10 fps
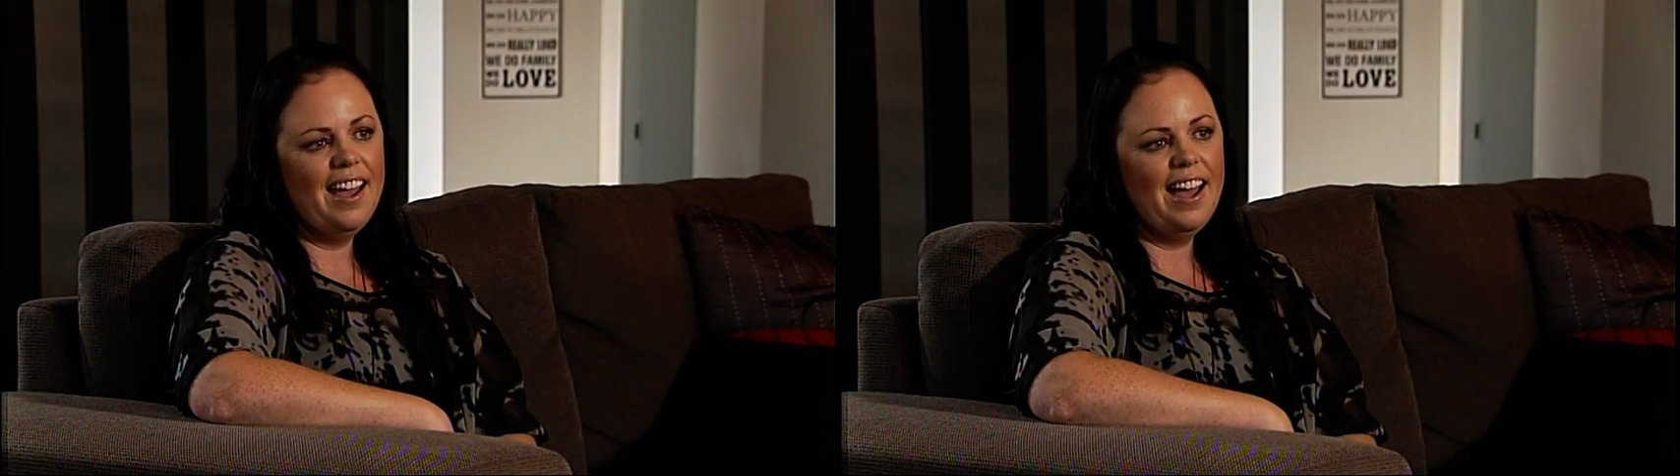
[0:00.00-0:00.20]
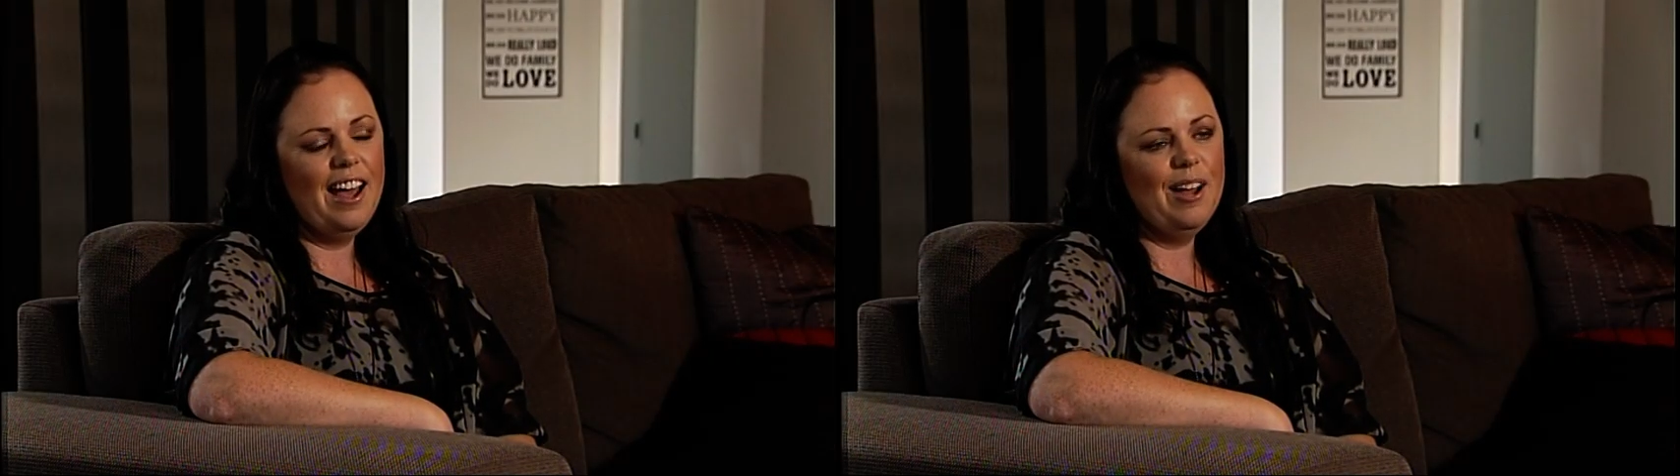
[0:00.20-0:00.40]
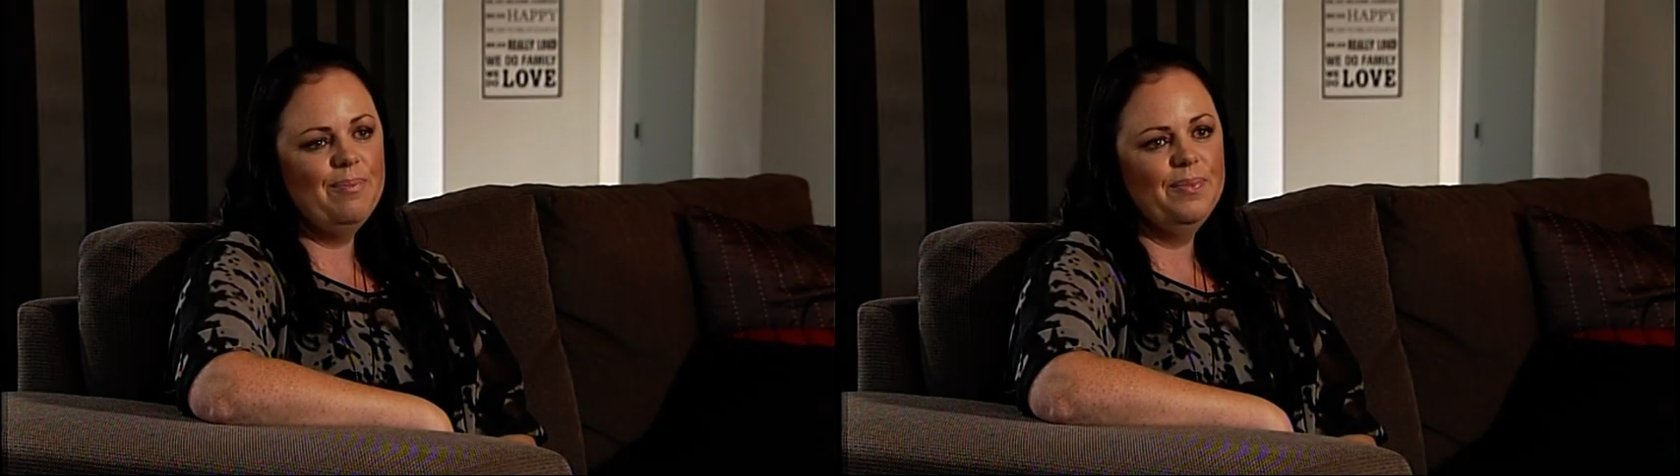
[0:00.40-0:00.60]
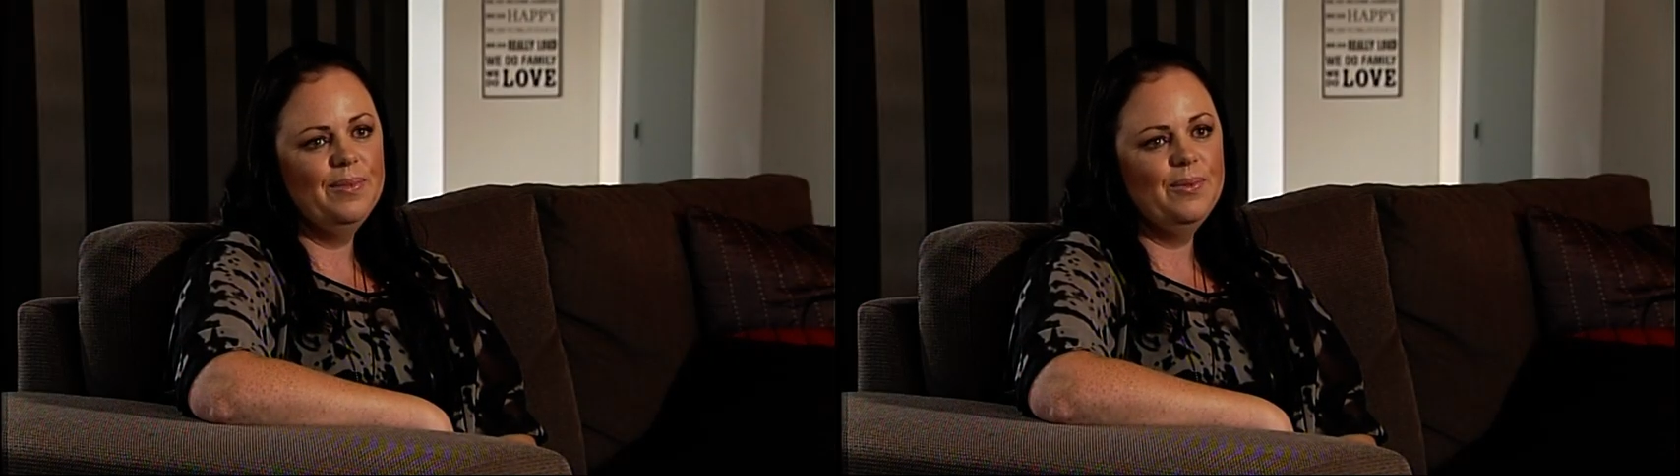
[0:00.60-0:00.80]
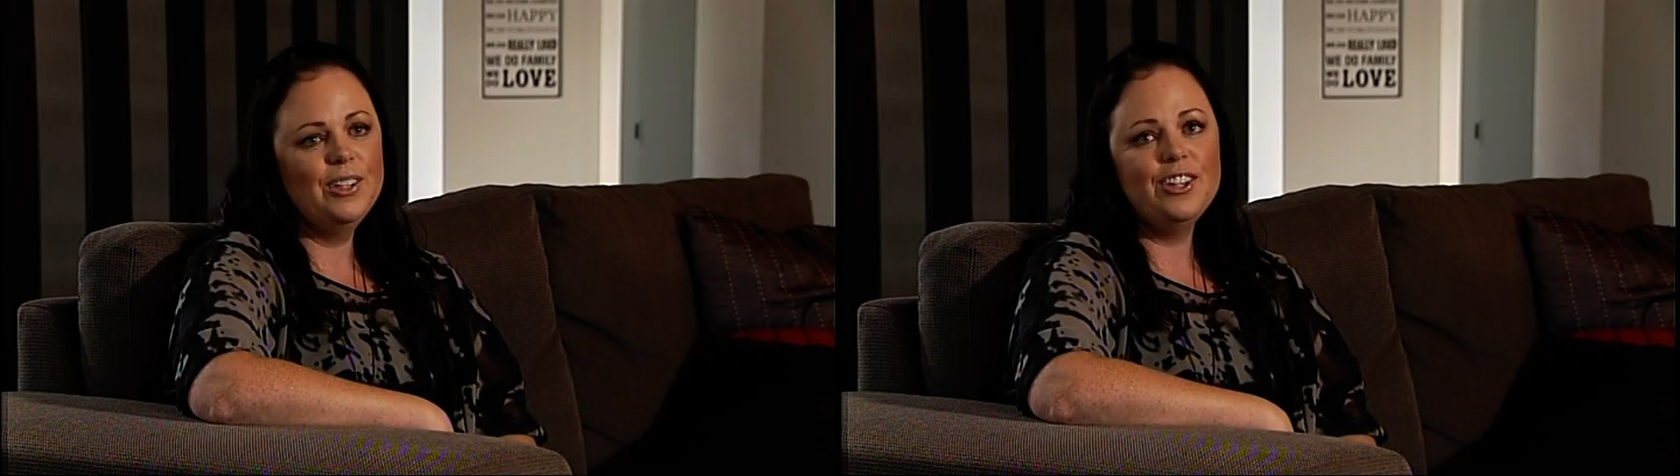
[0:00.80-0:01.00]
um,
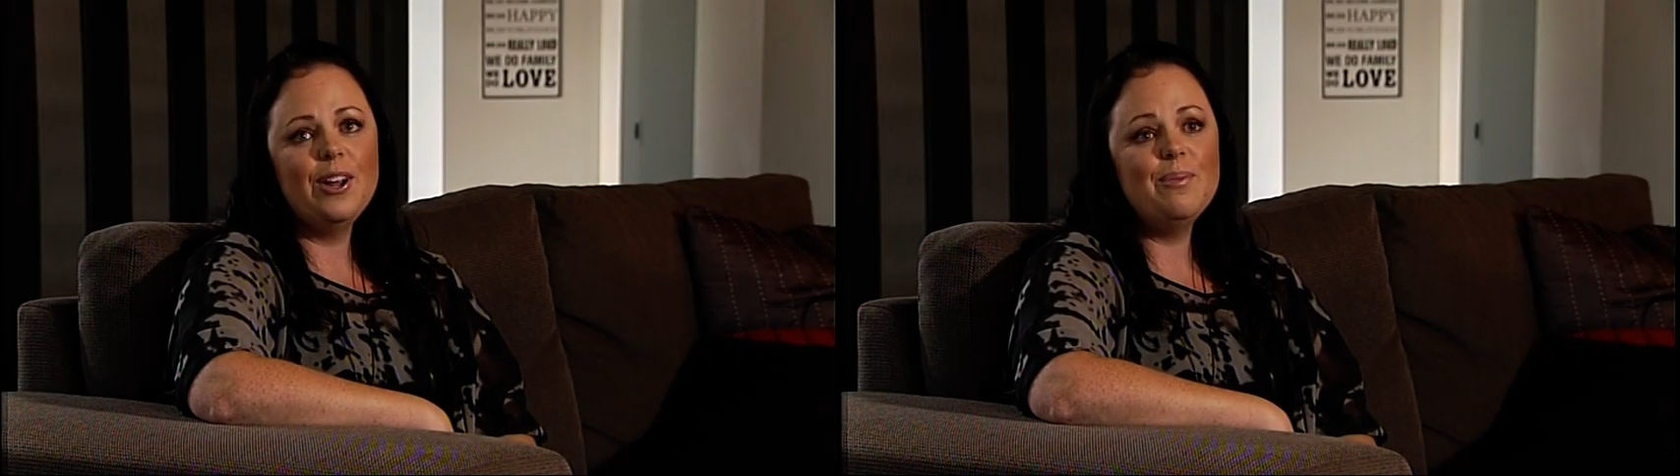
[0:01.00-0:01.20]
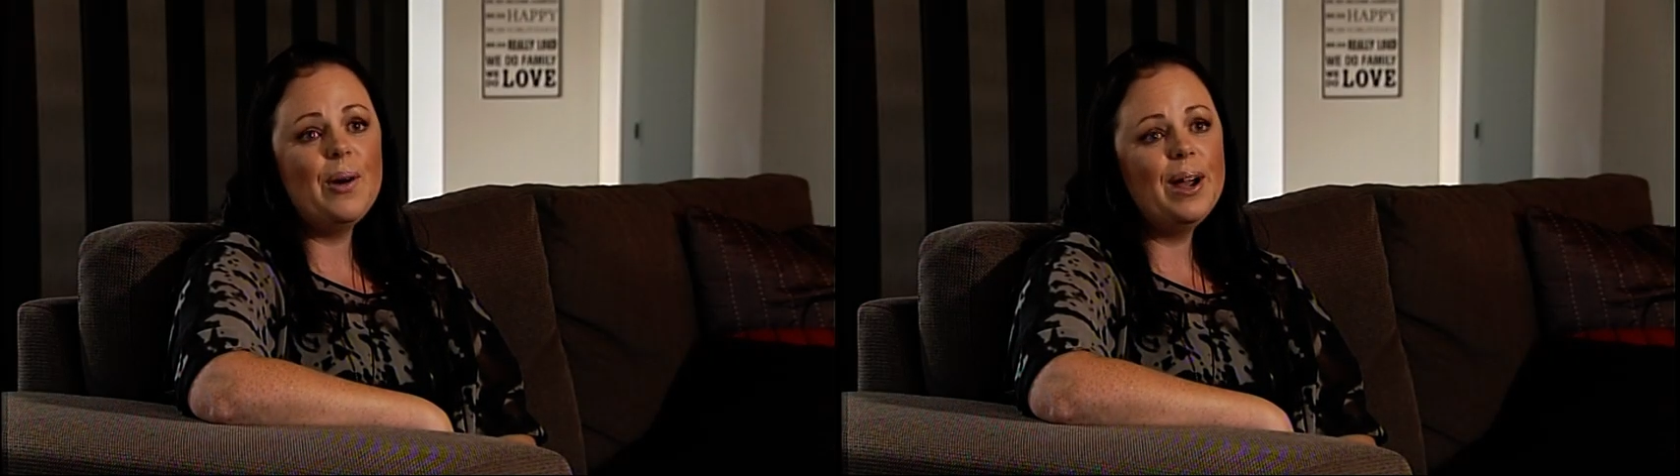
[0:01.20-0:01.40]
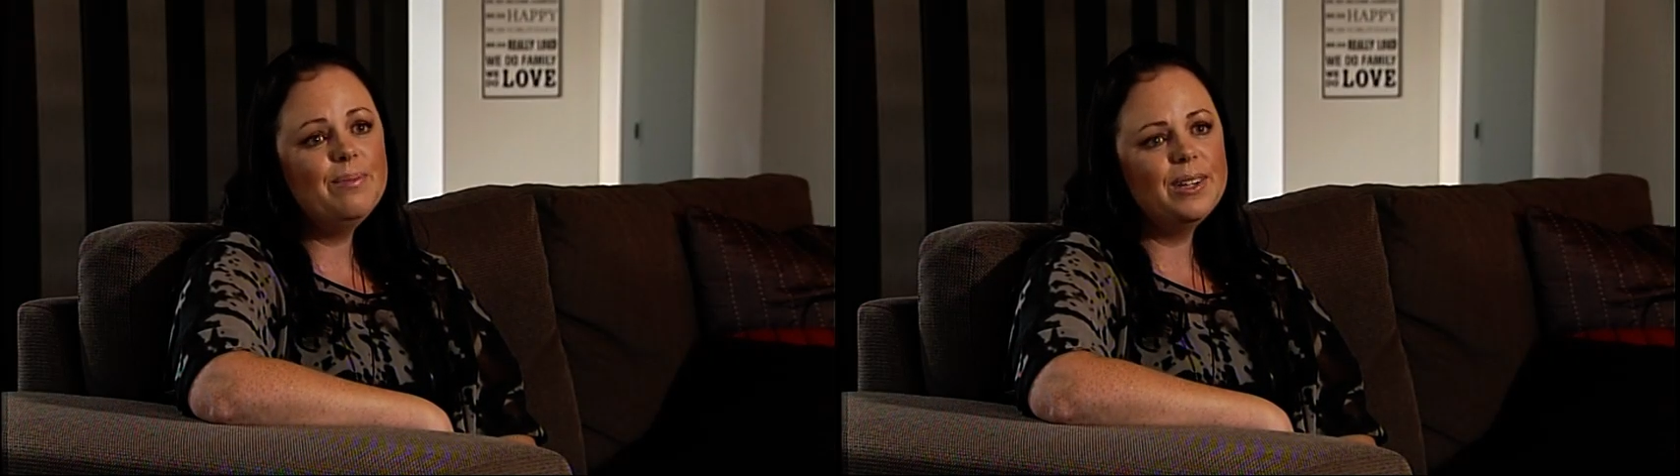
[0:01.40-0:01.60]
which I don't mind